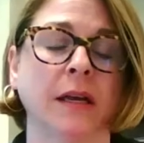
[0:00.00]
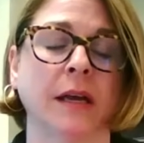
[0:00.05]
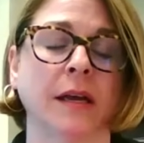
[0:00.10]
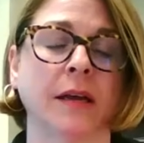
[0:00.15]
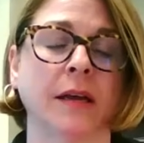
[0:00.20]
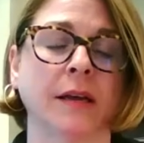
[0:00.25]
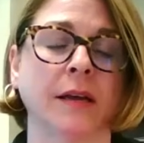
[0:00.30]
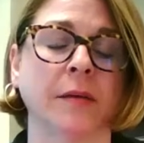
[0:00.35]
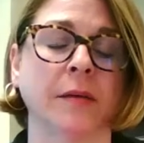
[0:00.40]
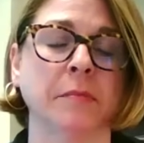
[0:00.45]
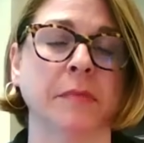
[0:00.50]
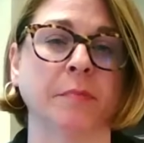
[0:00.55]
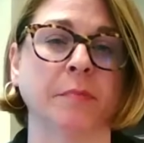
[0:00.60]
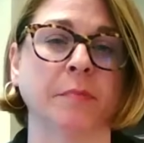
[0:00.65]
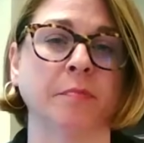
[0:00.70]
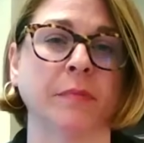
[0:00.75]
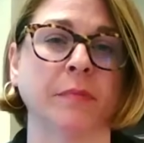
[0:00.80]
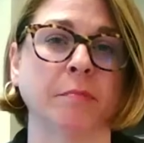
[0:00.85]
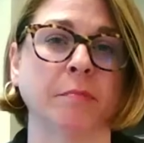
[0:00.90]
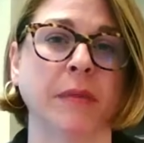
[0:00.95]
Um,
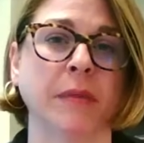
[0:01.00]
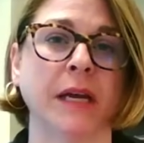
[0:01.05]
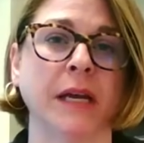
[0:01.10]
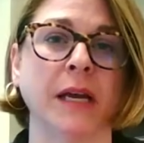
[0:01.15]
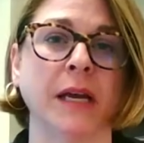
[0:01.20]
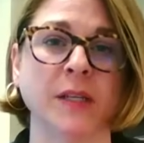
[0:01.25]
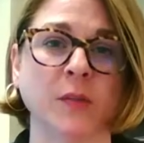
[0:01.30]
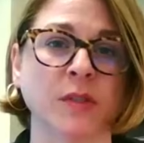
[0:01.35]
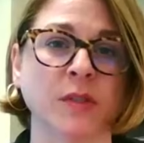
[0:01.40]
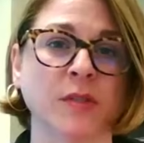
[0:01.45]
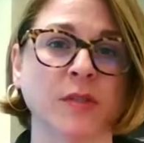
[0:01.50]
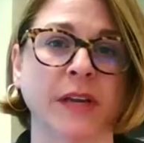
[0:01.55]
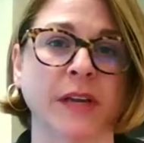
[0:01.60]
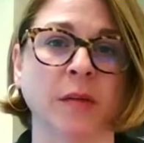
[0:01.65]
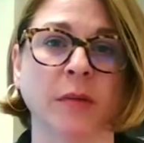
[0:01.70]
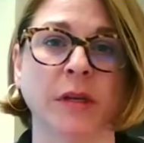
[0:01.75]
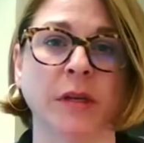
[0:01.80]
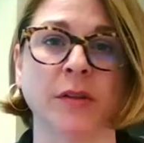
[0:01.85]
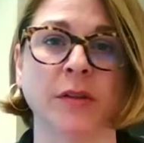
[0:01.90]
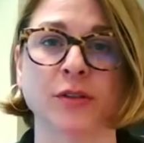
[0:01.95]
my husband's
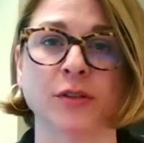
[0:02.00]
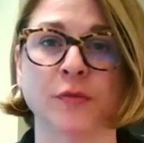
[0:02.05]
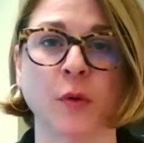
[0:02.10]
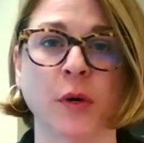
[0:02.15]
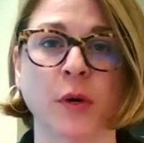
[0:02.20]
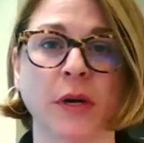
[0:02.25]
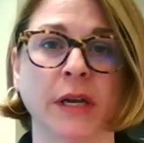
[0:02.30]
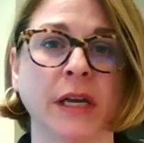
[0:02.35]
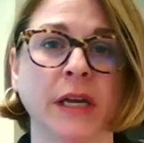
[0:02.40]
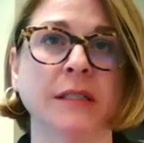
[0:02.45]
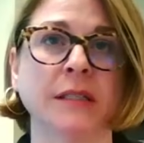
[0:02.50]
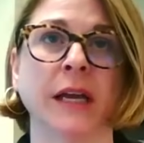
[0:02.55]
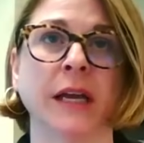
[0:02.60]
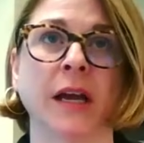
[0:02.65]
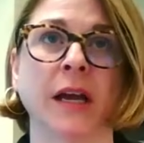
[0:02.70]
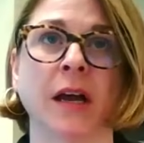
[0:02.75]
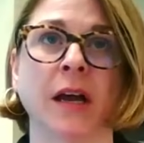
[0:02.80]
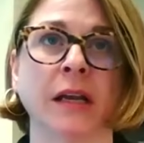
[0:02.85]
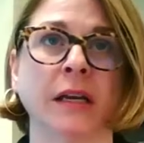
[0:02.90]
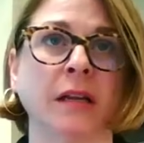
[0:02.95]
family, there's four kids, they
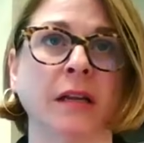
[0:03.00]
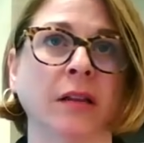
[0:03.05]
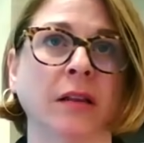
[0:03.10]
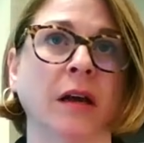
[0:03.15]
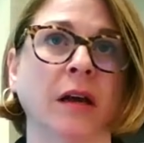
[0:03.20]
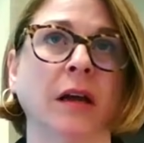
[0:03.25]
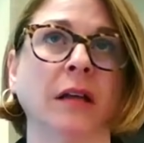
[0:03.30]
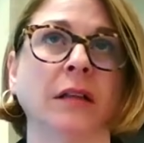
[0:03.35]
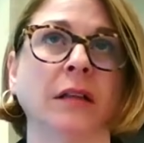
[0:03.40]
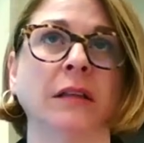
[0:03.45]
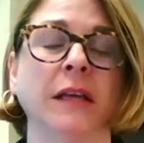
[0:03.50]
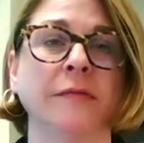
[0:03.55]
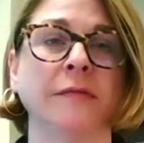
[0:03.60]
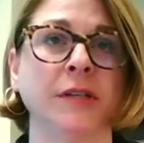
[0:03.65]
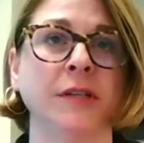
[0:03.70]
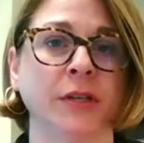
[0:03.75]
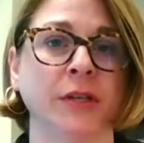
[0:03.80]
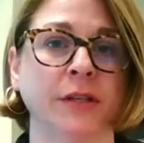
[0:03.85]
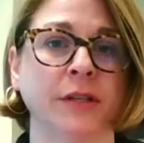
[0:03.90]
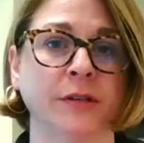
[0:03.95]
all get along, love
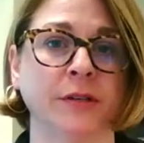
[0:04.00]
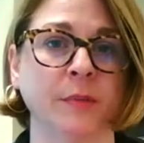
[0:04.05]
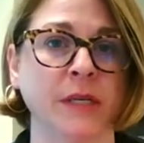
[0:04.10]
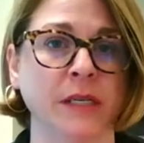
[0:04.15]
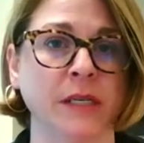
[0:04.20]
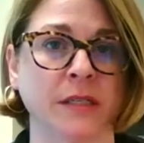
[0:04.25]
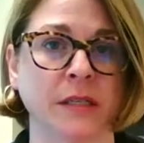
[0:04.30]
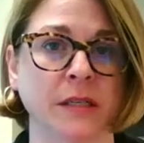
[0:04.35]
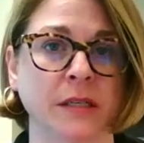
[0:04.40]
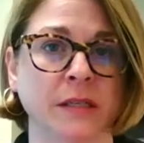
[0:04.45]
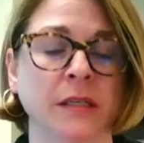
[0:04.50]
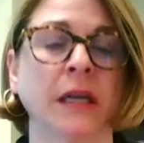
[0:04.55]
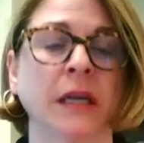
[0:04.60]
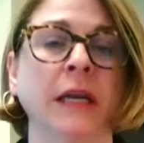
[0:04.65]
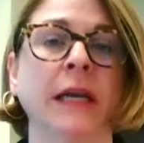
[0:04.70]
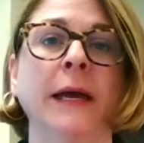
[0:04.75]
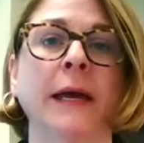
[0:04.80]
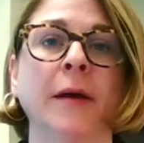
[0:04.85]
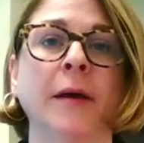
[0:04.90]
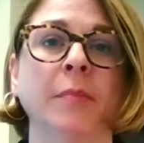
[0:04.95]
each other to pieces.
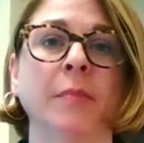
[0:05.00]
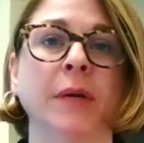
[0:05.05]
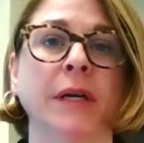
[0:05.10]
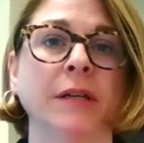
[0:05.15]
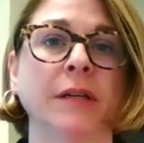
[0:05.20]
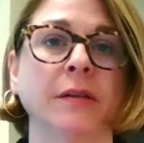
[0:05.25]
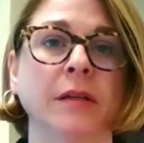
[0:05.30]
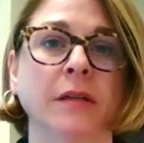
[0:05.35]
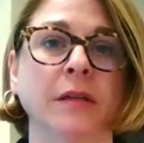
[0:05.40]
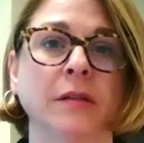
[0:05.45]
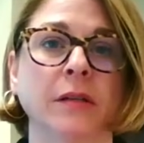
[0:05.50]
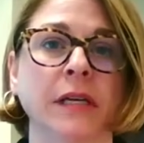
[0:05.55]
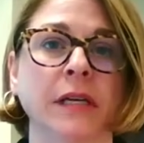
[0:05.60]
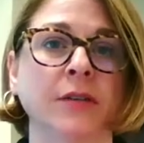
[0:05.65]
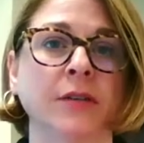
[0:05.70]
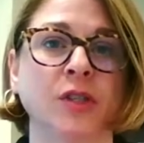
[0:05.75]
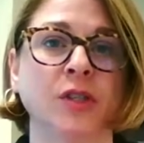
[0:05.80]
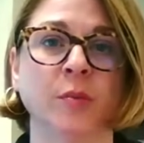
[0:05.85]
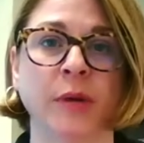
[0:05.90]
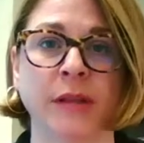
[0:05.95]
But he
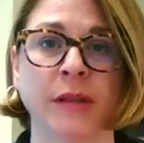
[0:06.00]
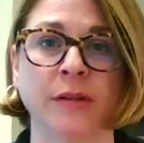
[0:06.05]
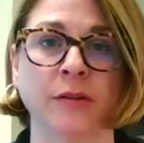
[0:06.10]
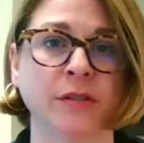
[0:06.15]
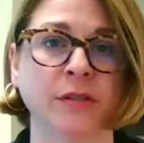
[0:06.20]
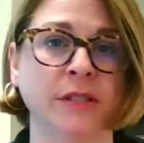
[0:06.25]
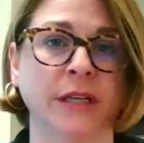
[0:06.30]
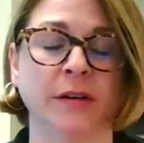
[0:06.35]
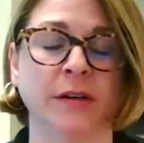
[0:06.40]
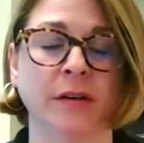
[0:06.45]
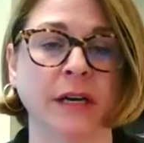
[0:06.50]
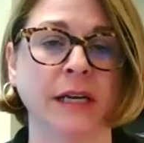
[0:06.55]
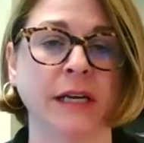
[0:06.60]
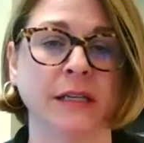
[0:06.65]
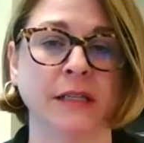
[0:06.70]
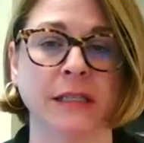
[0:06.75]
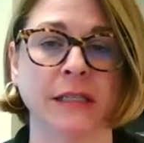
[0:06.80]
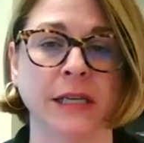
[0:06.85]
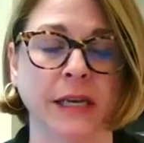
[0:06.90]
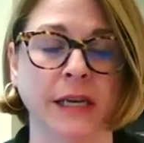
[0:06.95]
has two brothers that are
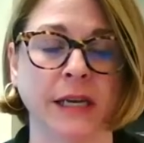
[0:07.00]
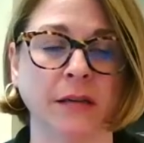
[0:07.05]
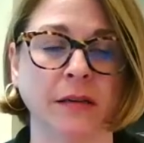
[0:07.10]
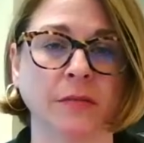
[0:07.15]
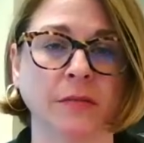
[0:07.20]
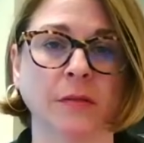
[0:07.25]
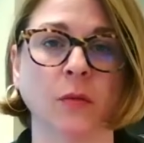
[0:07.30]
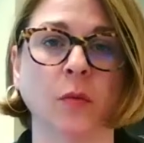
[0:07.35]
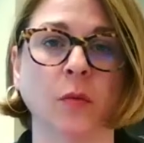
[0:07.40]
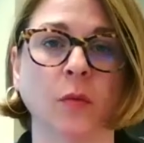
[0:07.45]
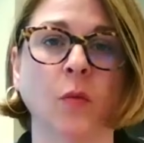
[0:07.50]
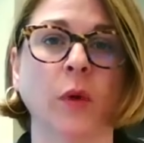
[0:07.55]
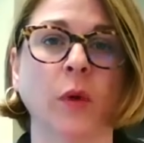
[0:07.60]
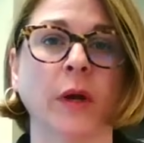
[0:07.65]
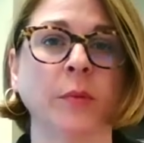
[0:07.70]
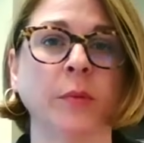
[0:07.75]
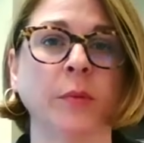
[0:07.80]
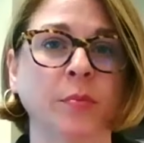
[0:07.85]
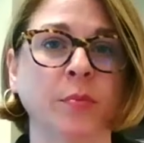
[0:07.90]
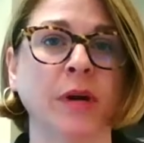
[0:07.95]
night and day.
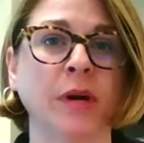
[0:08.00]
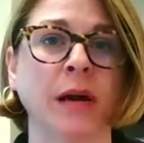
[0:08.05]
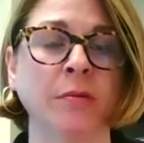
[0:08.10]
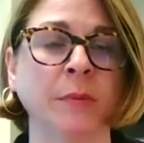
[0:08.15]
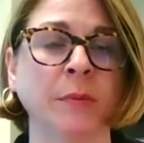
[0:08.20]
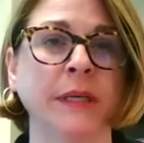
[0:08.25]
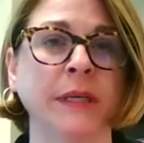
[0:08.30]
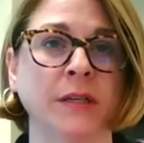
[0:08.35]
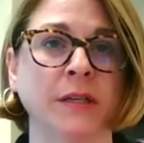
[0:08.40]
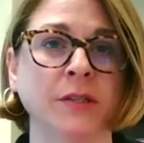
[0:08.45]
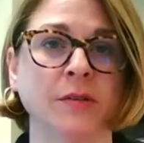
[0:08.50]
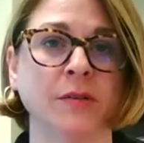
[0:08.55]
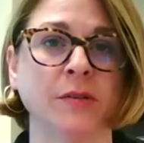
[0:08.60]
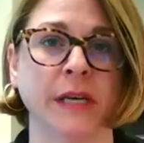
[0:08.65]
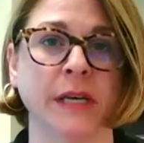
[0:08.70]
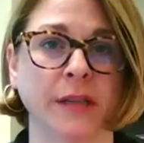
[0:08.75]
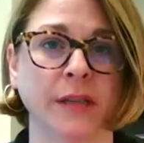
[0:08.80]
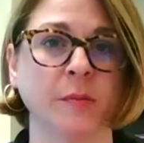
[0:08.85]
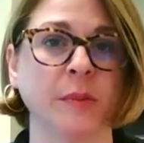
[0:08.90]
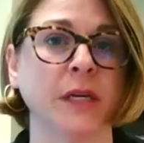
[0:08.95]
One would probably undo
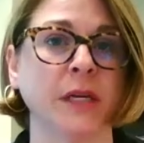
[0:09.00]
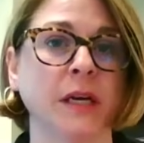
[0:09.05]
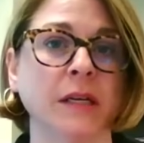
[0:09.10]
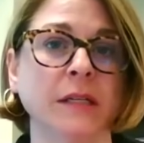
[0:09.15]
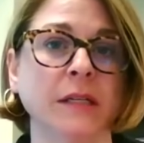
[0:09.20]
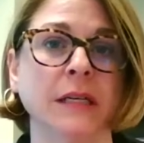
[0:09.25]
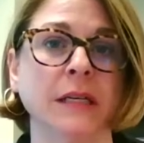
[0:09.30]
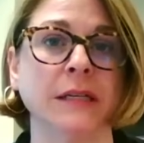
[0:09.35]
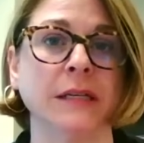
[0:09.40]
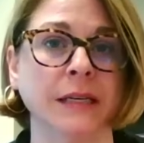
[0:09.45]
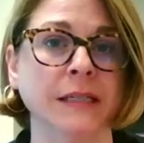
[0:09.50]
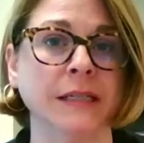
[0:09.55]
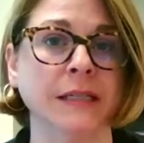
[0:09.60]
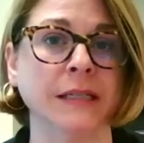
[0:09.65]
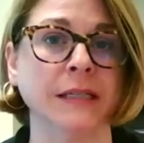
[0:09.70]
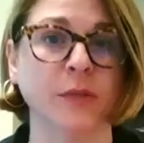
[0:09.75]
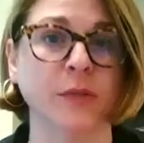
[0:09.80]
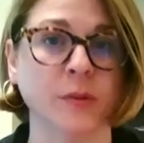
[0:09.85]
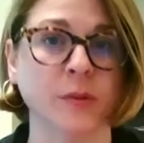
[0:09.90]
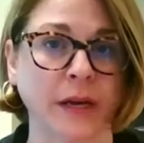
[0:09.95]
the other because his
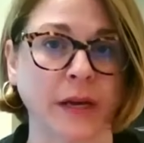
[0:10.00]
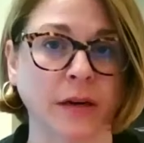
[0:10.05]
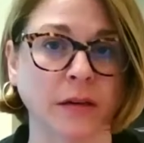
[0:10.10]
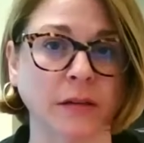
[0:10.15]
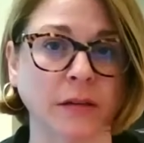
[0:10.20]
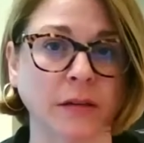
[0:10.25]
idea was better.